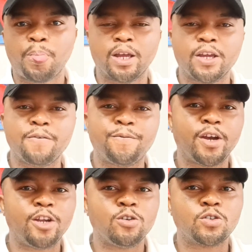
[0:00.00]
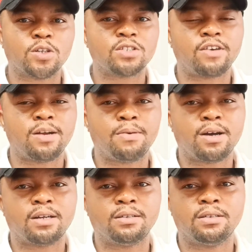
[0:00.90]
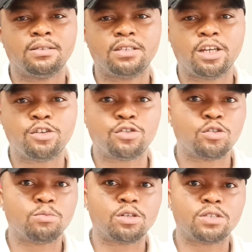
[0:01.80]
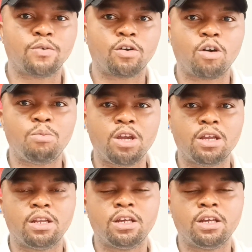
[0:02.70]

If you're a new subscriber, thank you so much for coming.